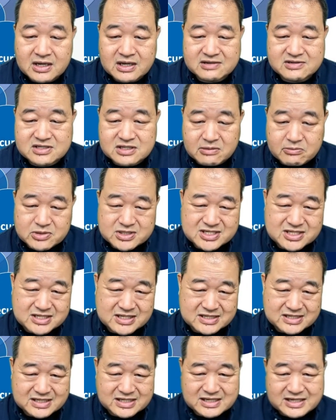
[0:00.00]
If someone's
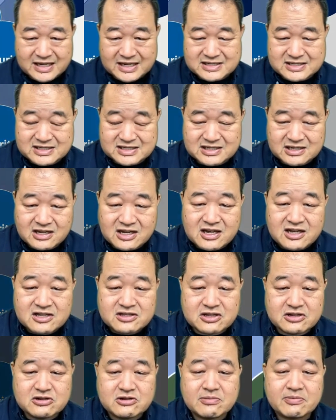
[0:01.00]
disgust,
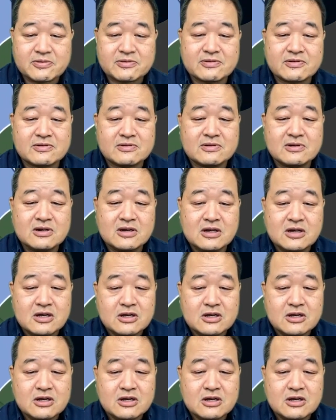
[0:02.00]
then you're